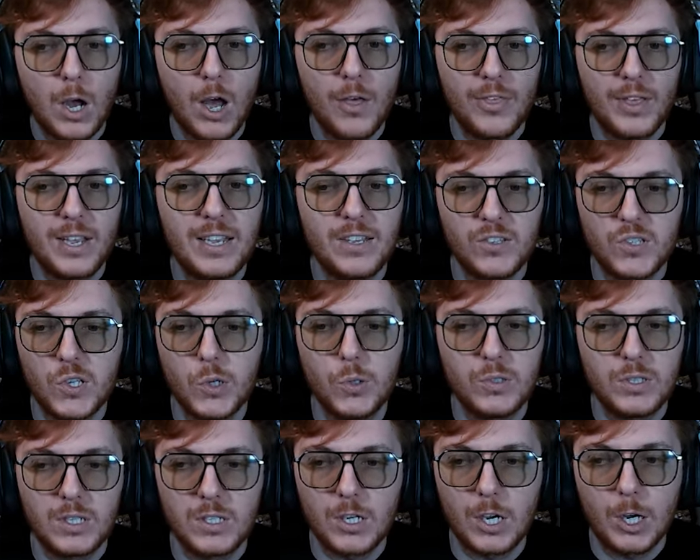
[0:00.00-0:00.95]
I think it
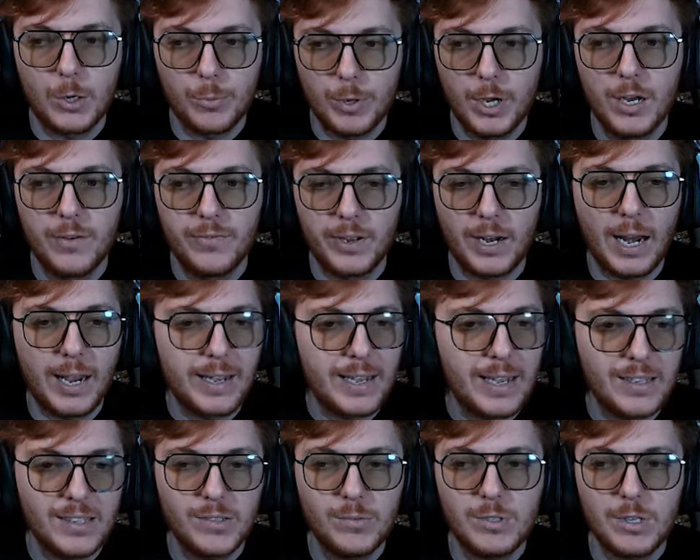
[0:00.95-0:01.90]
suits his card perfectly.
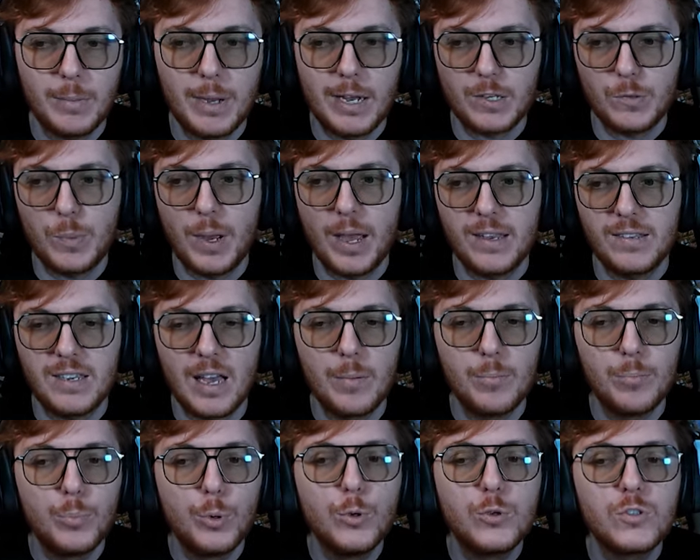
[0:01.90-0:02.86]
Gets him to max pace
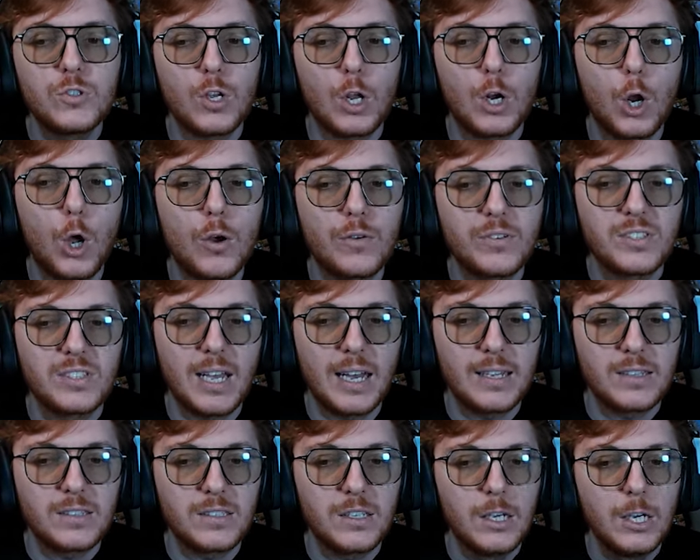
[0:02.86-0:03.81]
and boosts a lot of
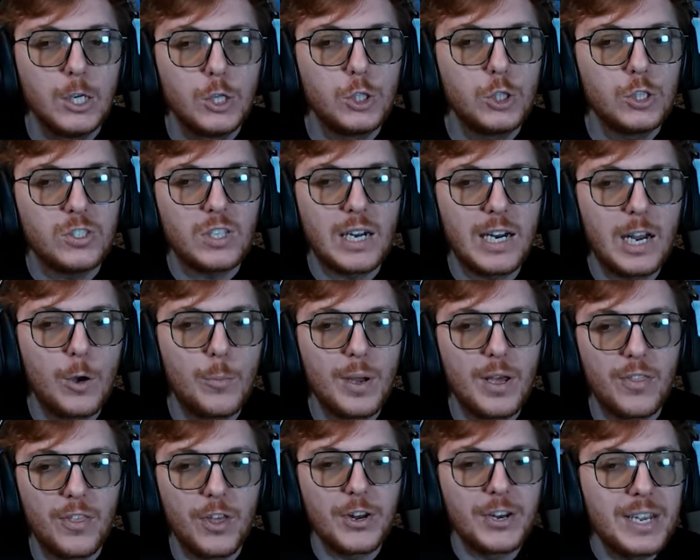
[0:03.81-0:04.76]
stats just a little
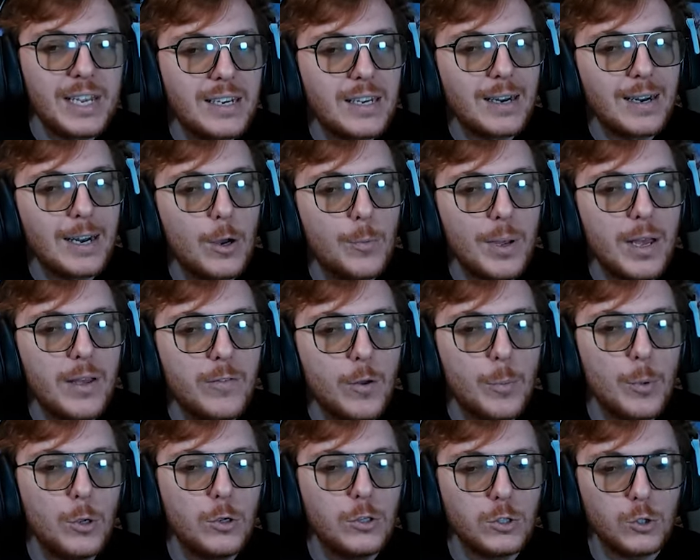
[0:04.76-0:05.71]
bit that need a little bit of a
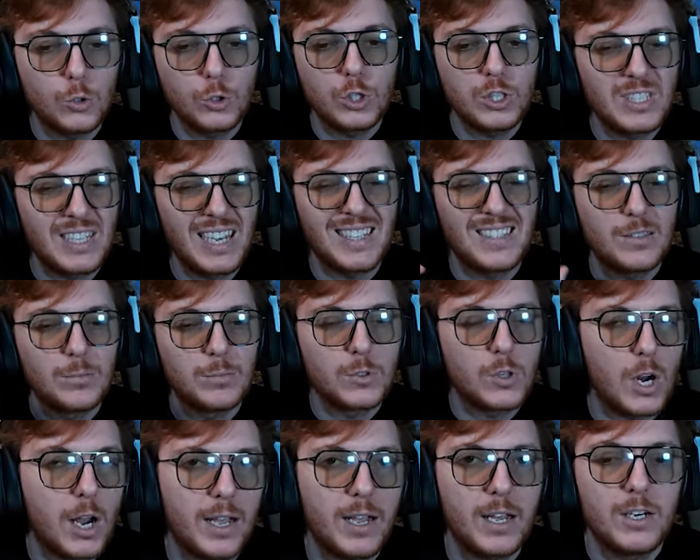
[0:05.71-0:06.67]
boost or just gets him
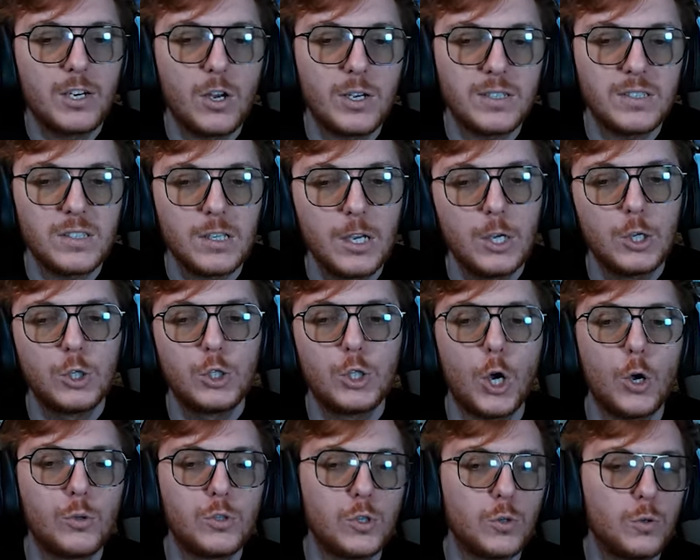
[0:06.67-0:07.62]
to like a nice
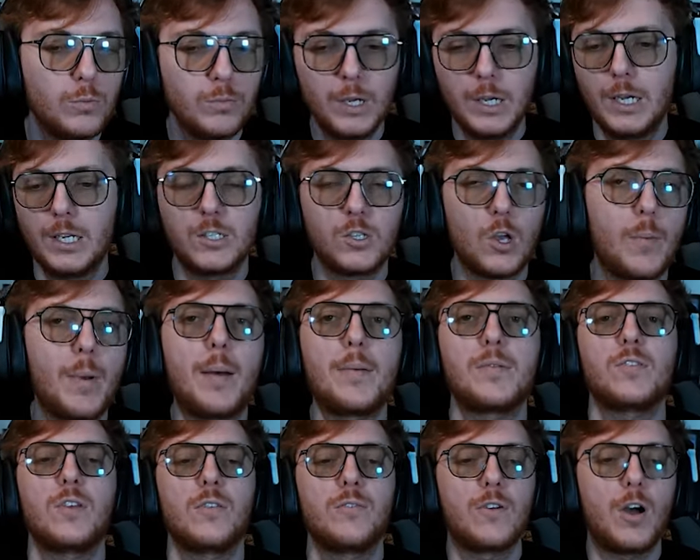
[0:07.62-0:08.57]
total. So I'm
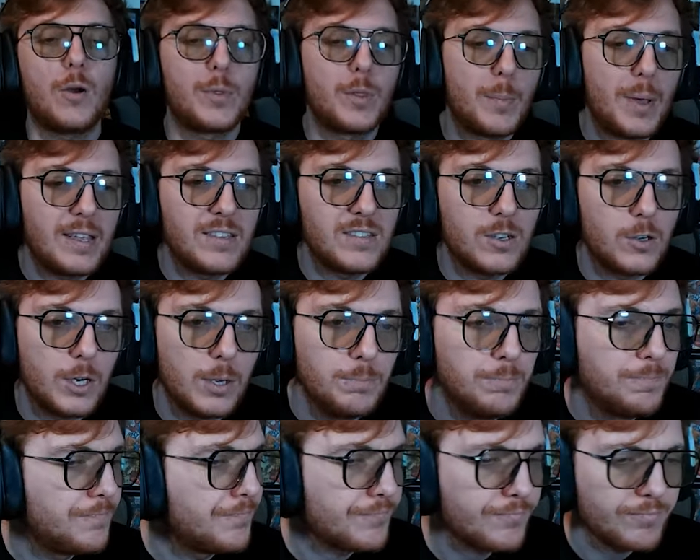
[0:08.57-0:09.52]
absolutely fine with the basic on him.